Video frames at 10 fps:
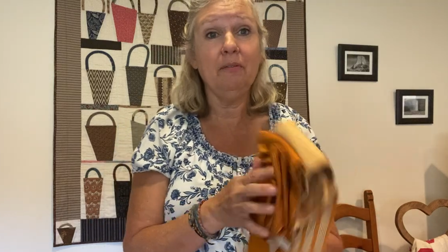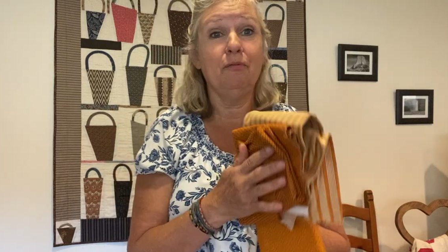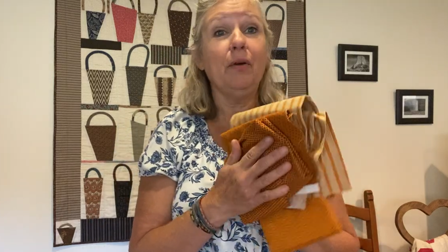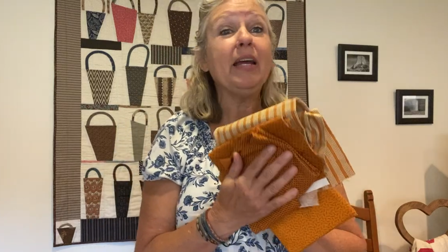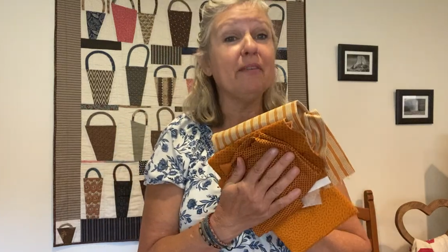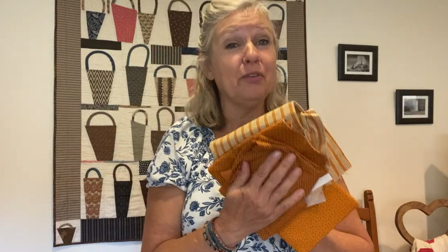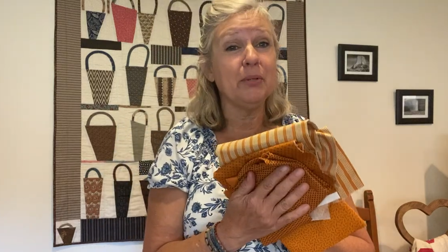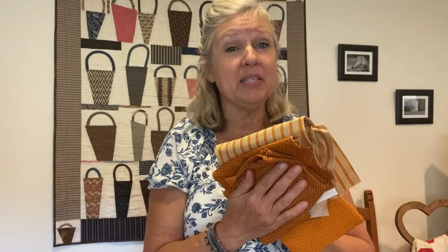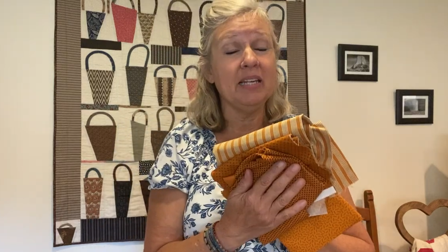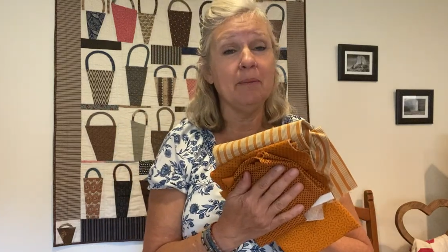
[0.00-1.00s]
afraid of
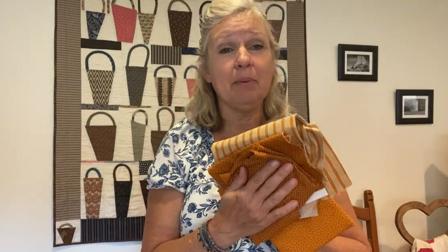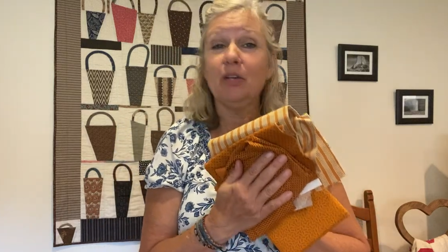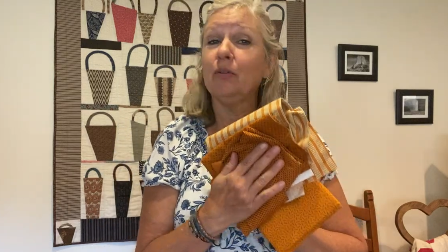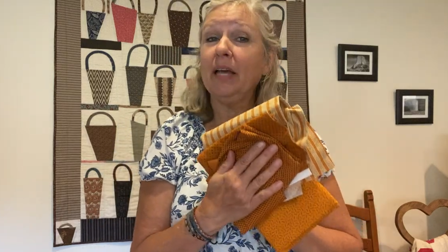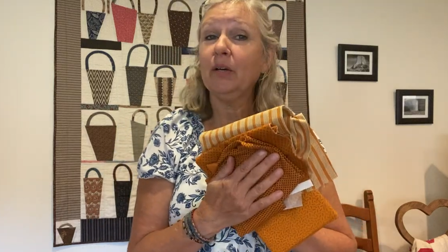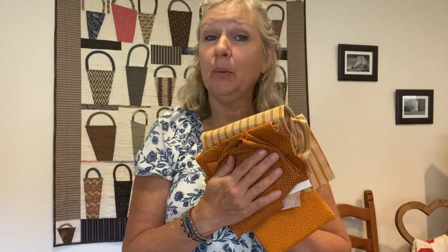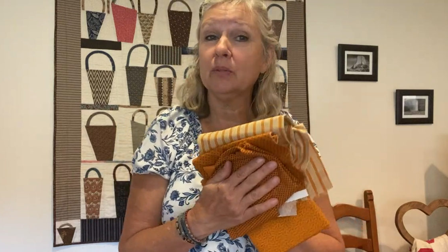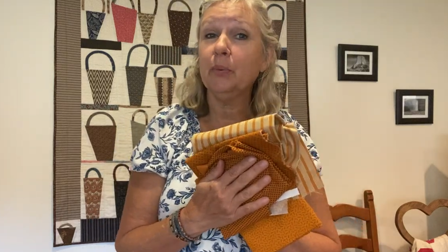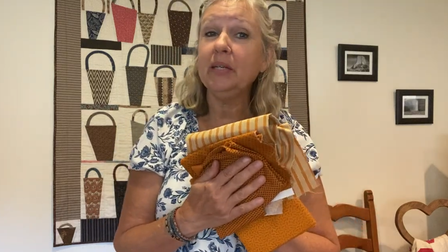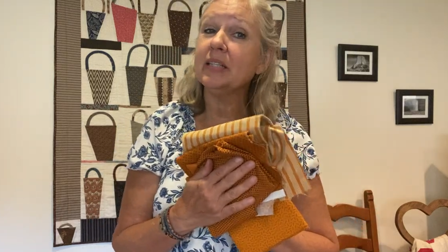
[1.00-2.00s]
using it, but you like
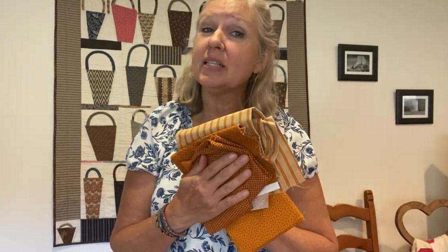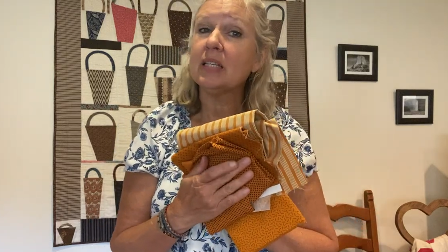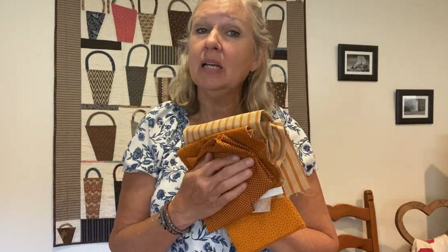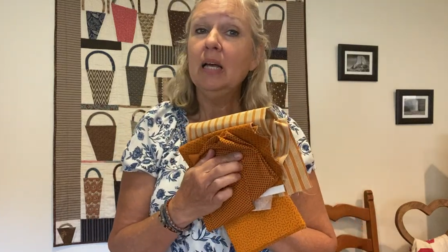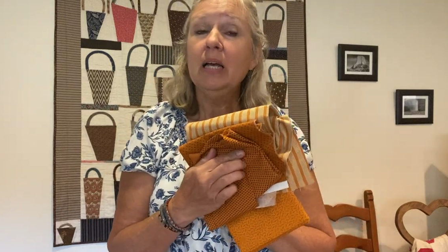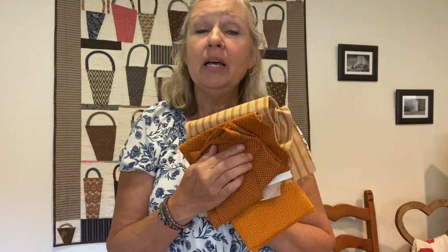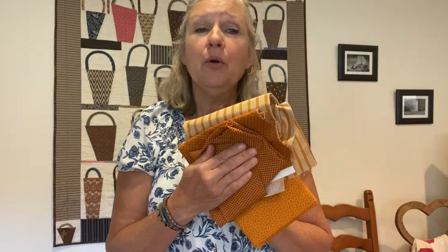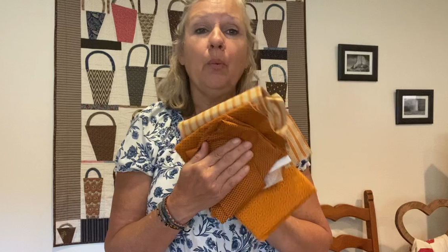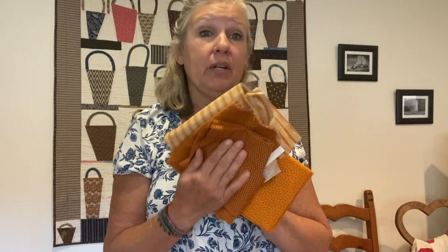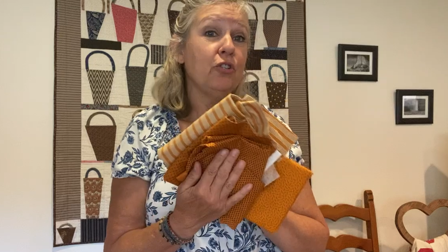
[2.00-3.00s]
old quilts,
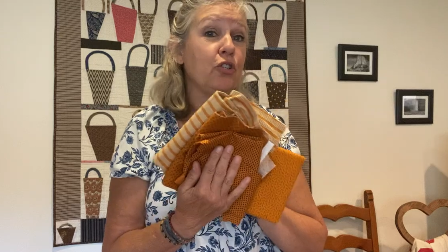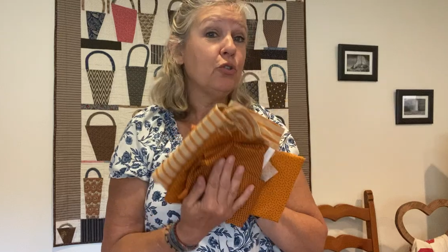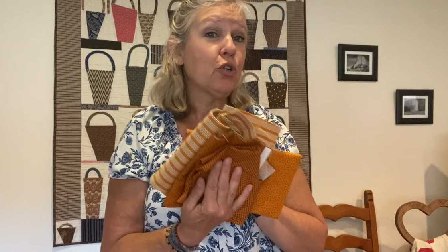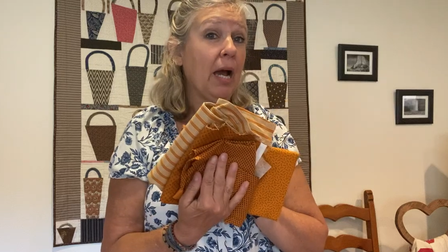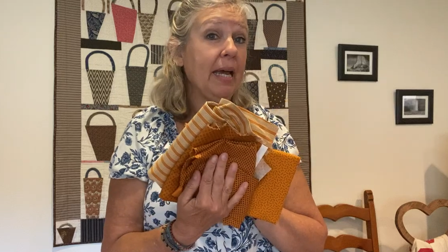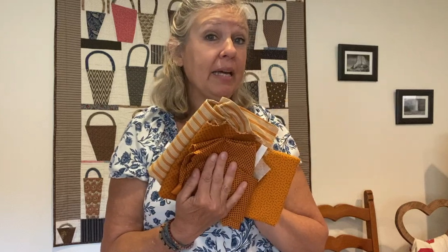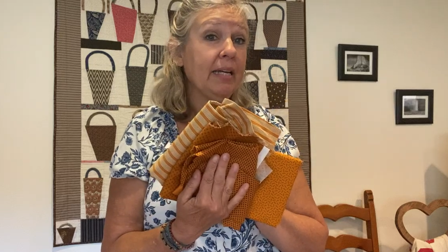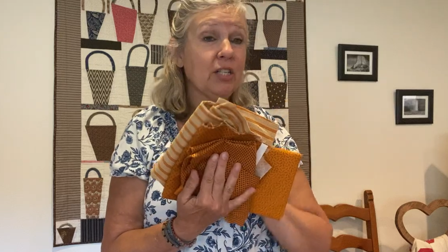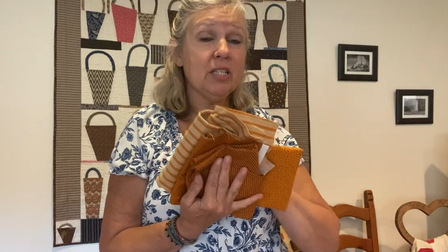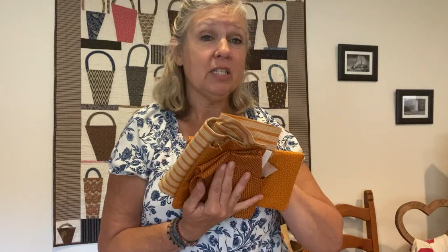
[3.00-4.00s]
why don't you try
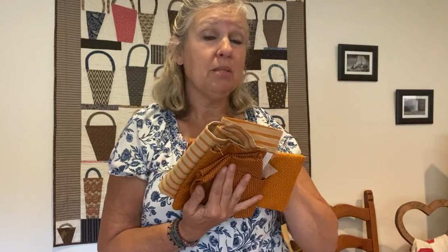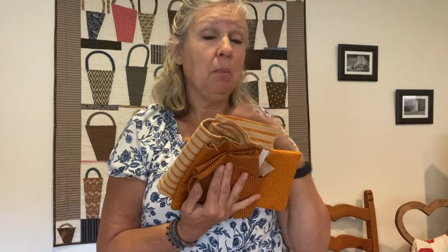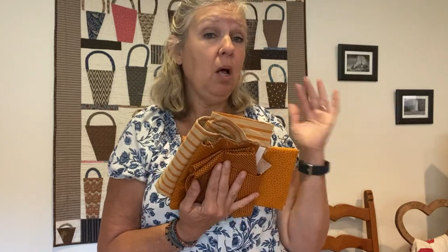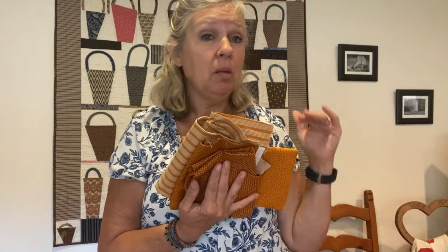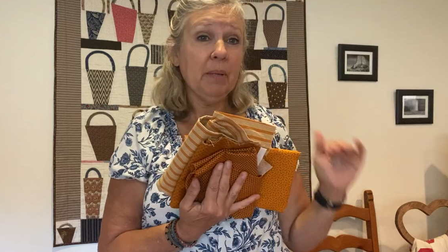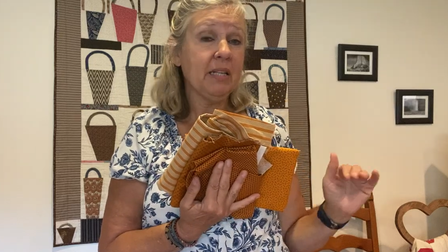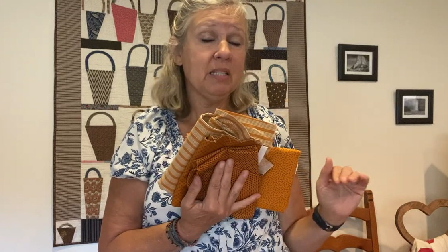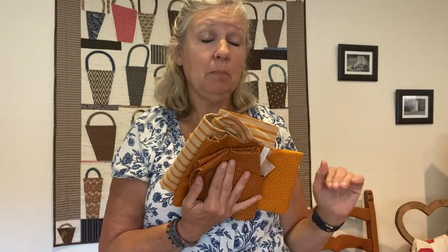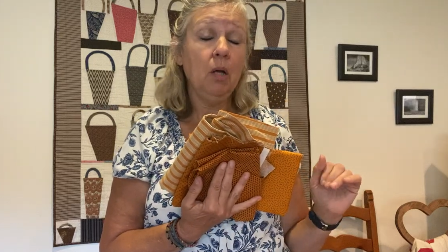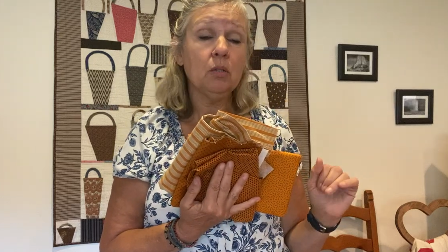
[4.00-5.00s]
it just a small, make a
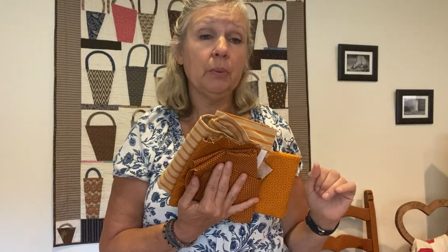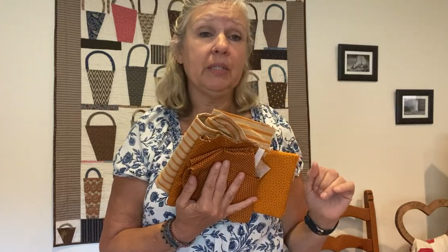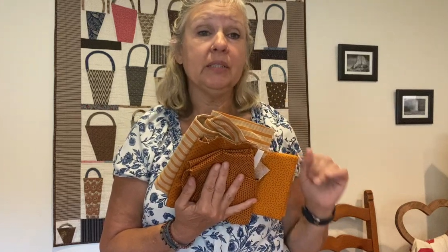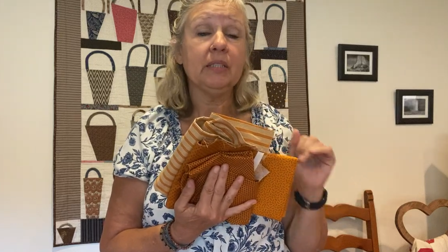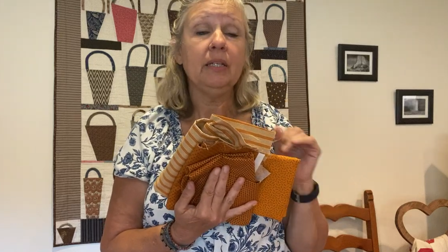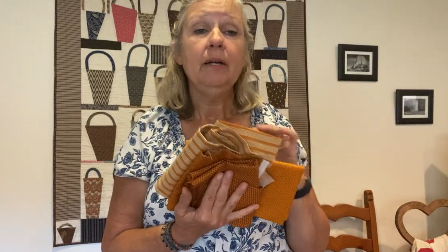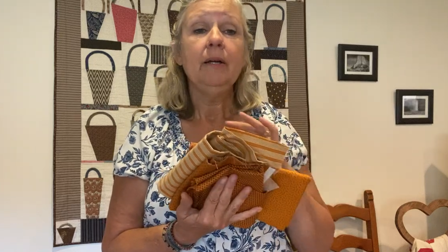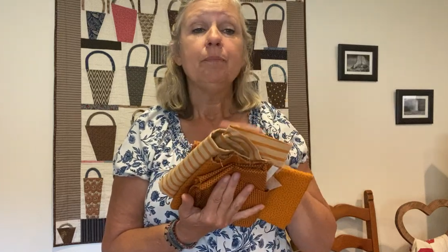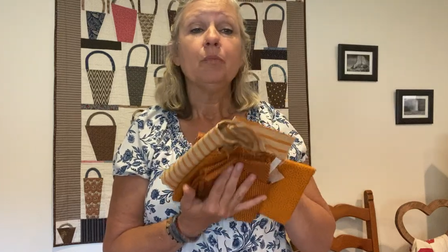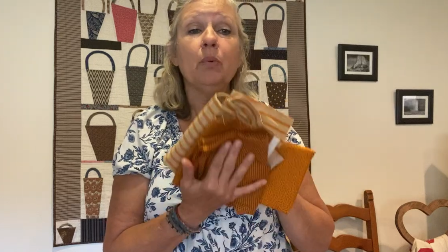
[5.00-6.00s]
small quilt
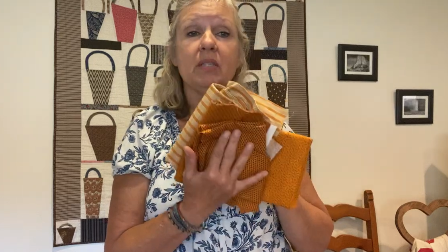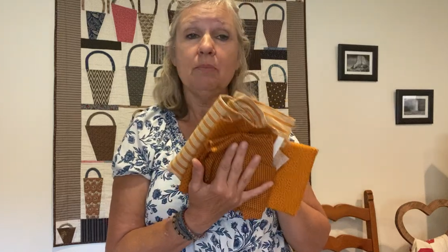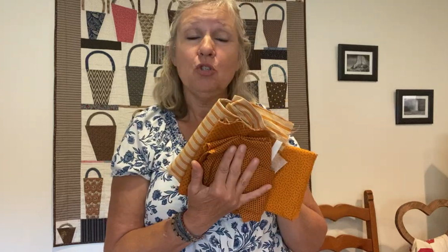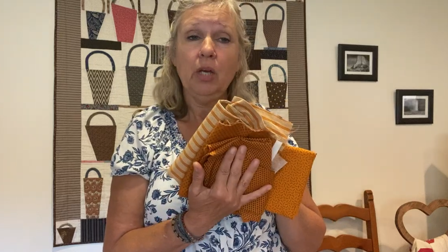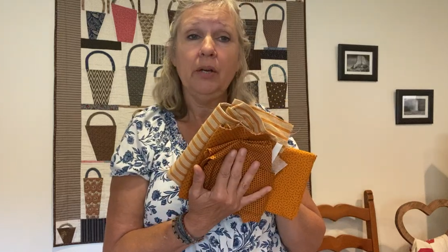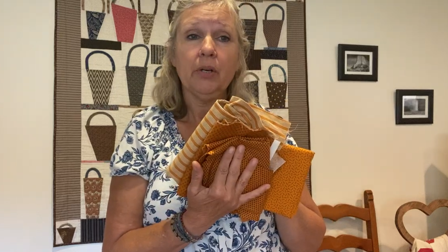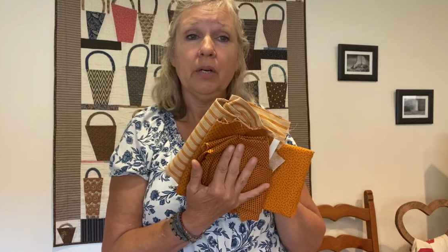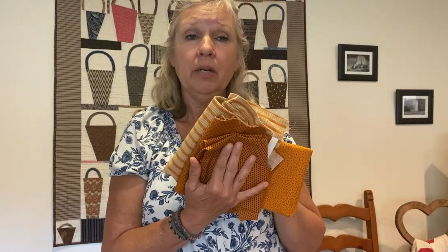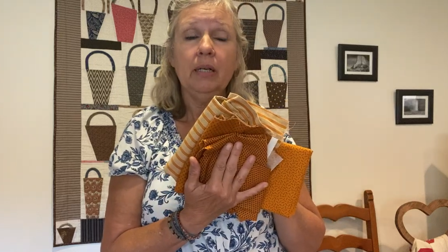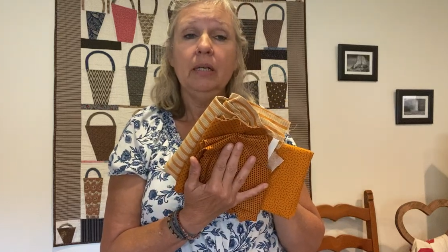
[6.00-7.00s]
with some
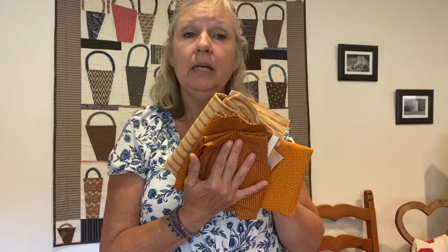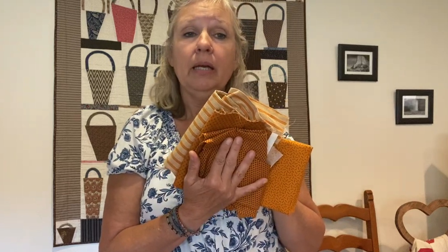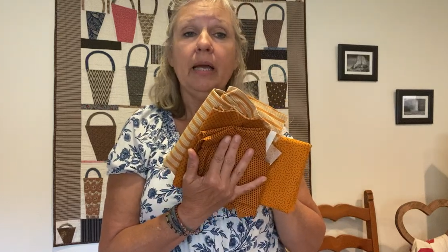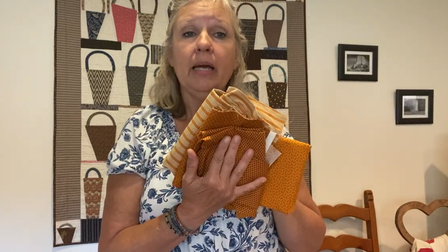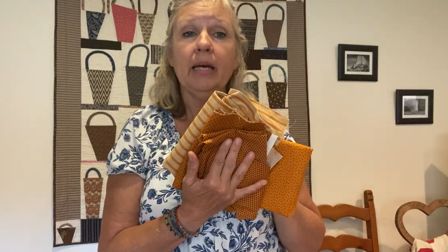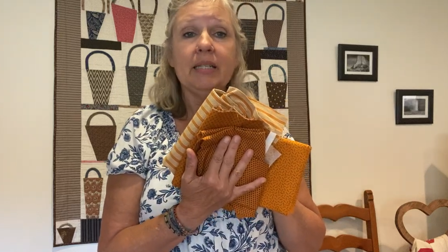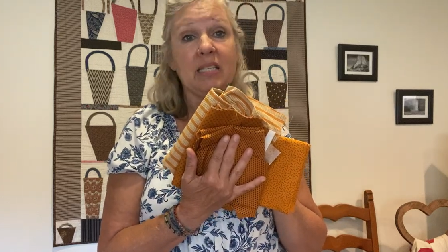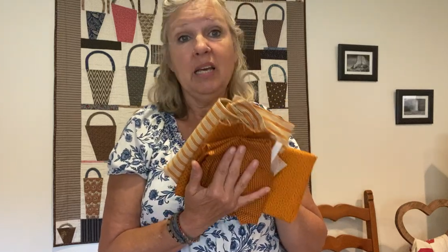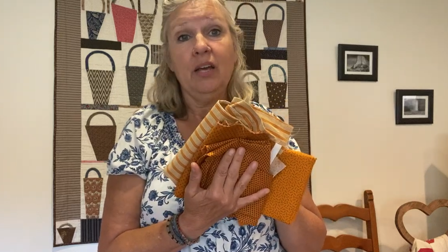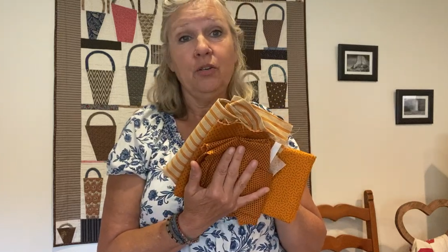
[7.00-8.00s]
cheddar and
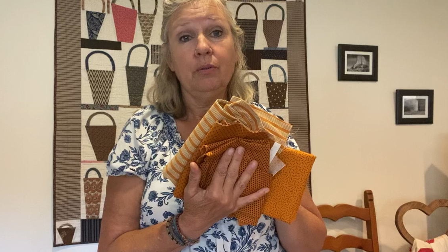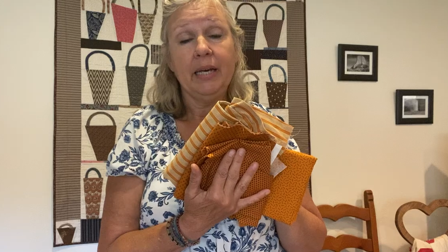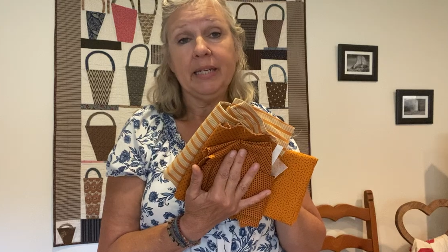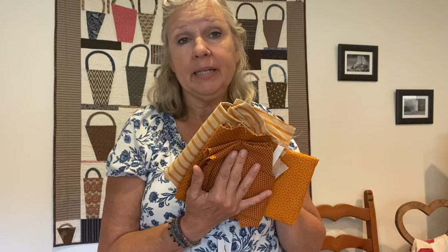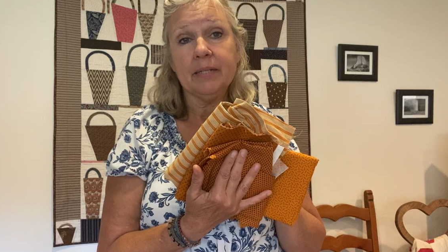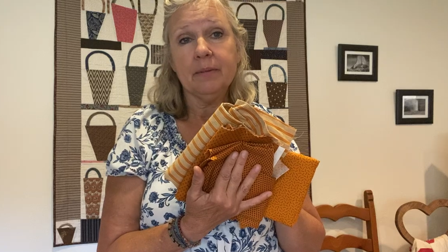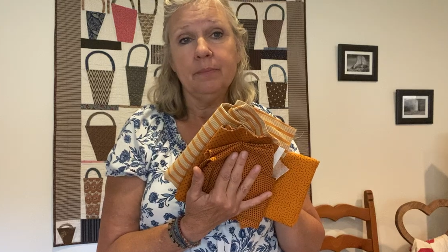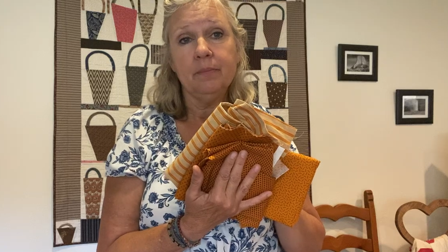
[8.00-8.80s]
see how you like it.